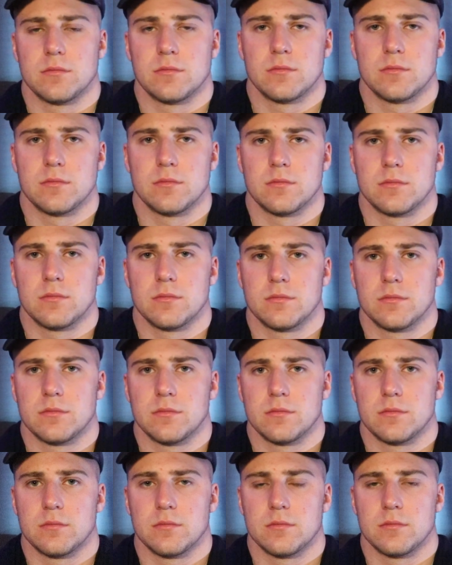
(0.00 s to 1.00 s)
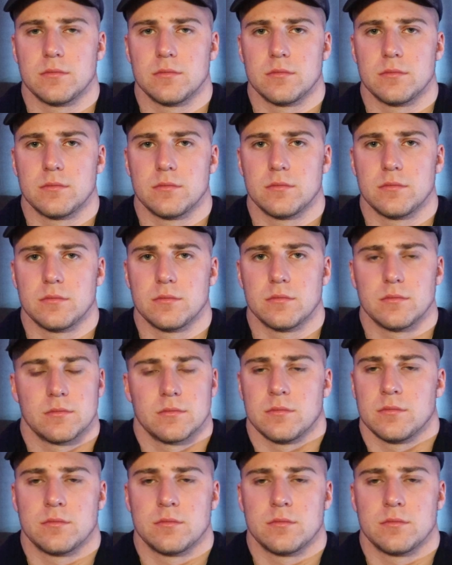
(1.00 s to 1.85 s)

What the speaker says: (silence)